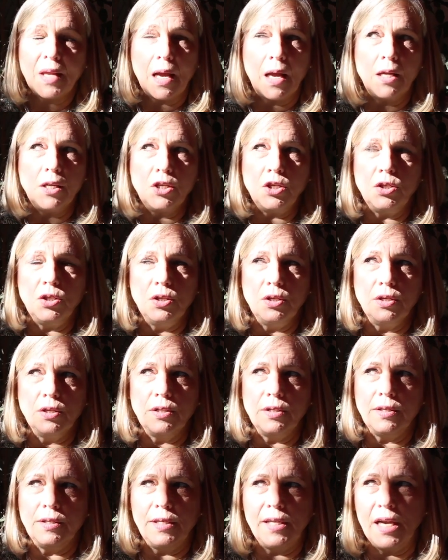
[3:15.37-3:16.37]
And
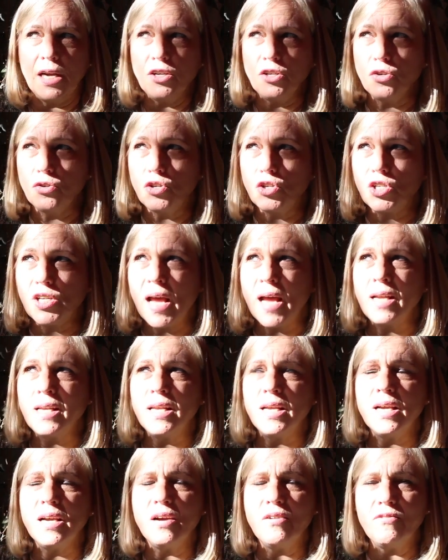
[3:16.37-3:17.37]
the
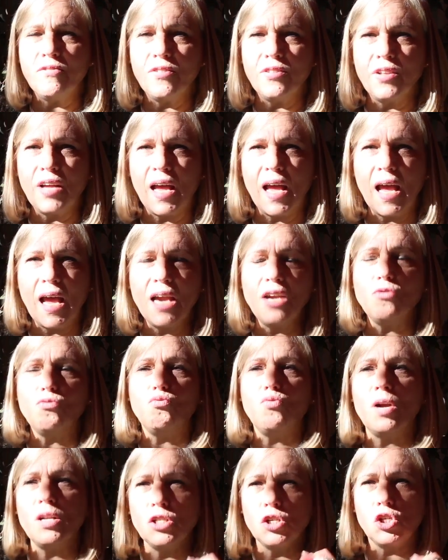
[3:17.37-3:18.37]
understanding of the hate
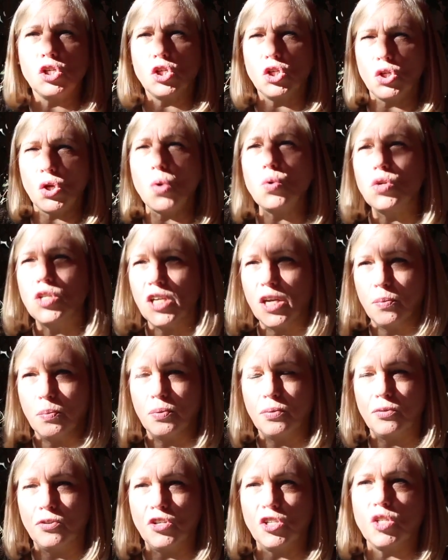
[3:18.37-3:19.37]
runs so deep
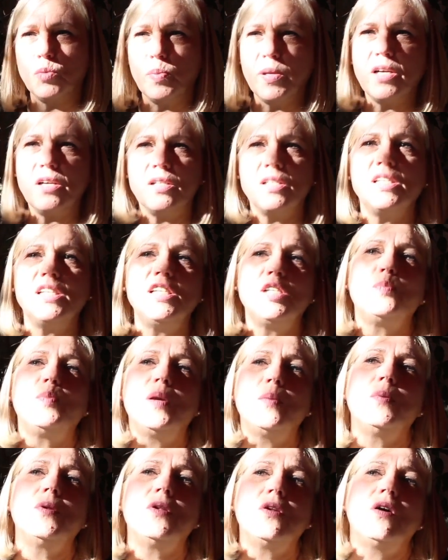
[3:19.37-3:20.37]
just because these
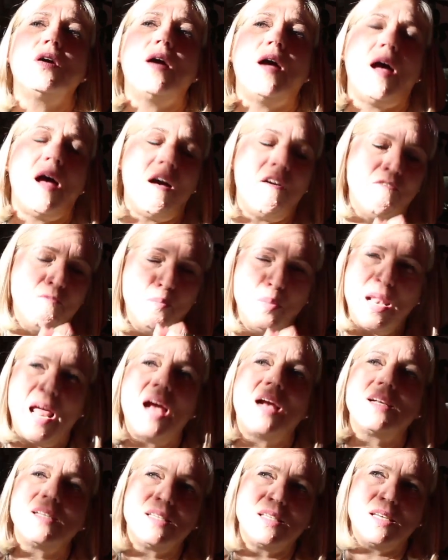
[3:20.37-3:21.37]
people have black
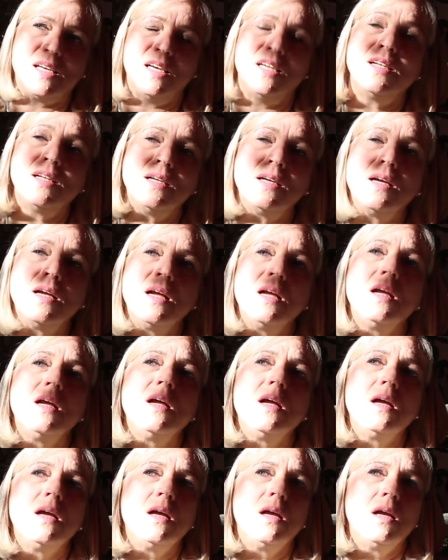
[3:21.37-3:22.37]
skin.
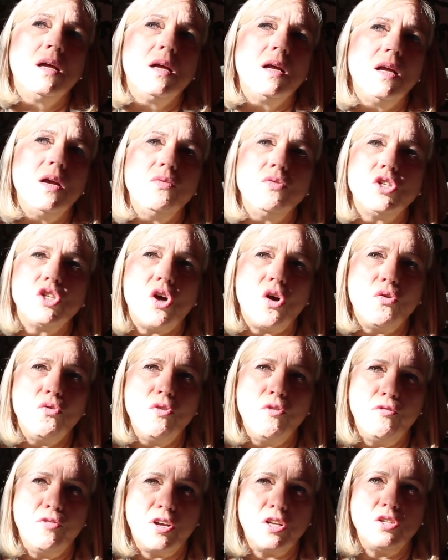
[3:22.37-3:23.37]
It was
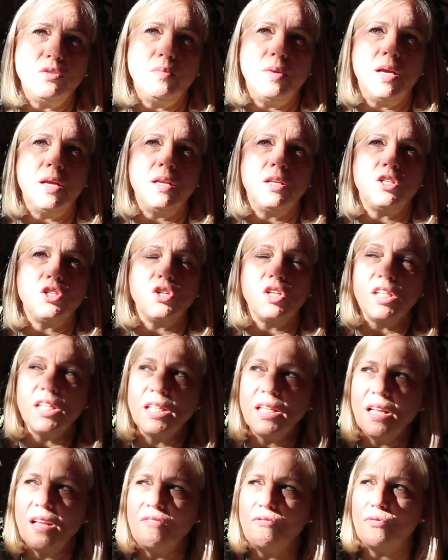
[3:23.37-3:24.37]
horrific to me. And to
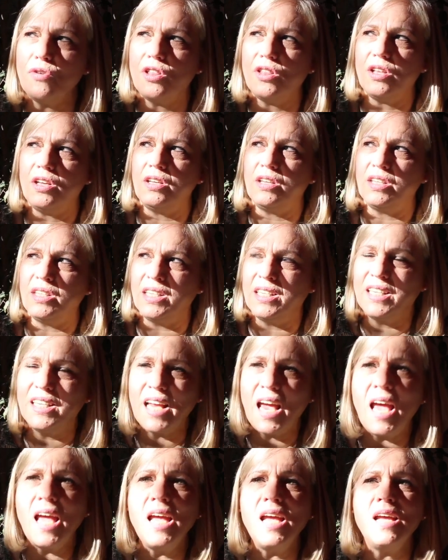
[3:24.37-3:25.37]
live with this
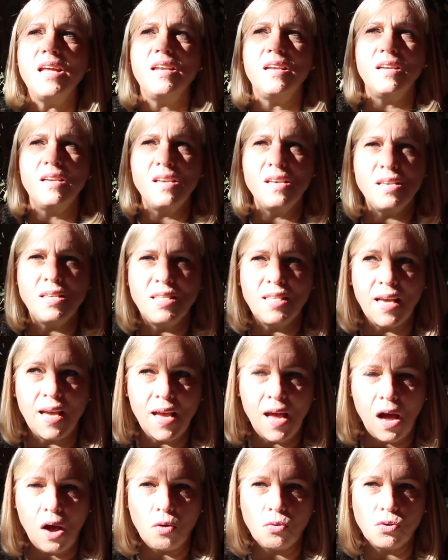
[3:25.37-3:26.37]
day in and day
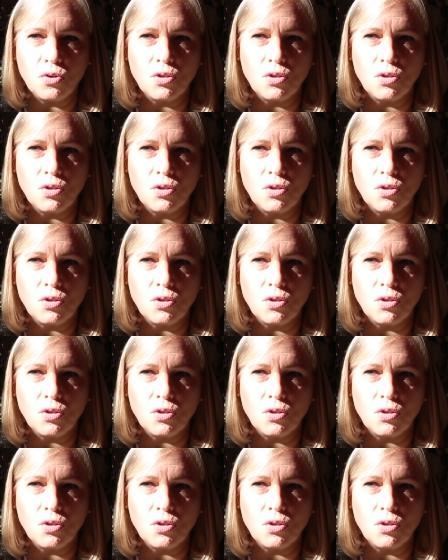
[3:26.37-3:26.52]
out.